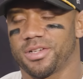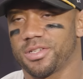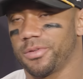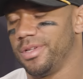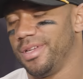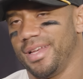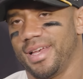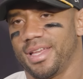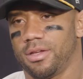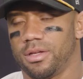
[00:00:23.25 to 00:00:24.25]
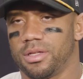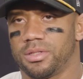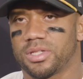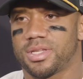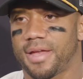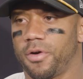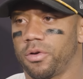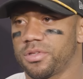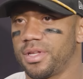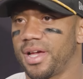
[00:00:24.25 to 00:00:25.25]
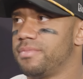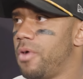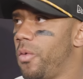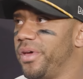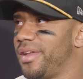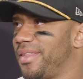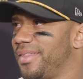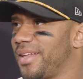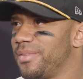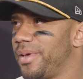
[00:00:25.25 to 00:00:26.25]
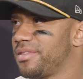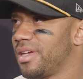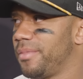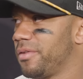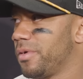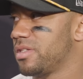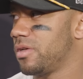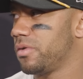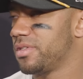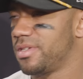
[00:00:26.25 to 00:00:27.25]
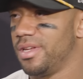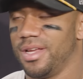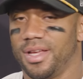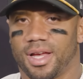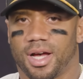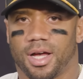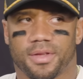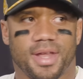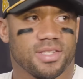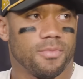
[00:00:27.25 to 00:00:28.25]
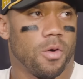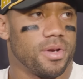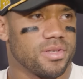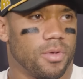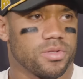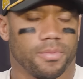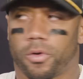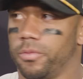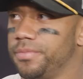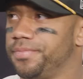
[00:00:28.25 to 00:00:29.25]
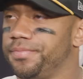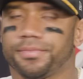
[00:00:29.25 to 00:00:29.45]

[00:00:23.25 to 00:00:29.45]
So you just stay focused on the next moment. I think that's the best thing about the red zone is the next moment is the most important one.